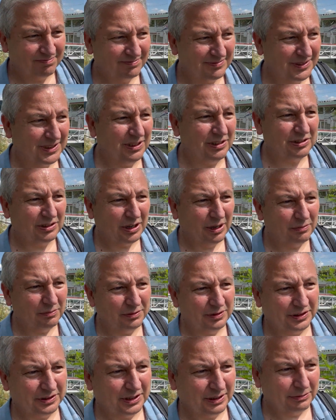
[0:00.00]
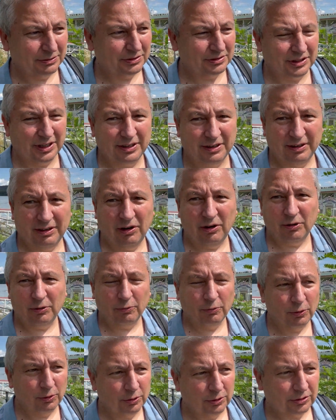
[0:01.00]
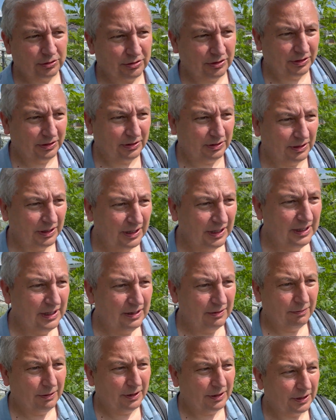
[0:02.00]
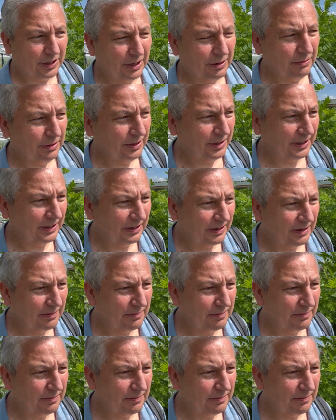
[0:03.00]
discomfort, I would say, on long walks and when I go running.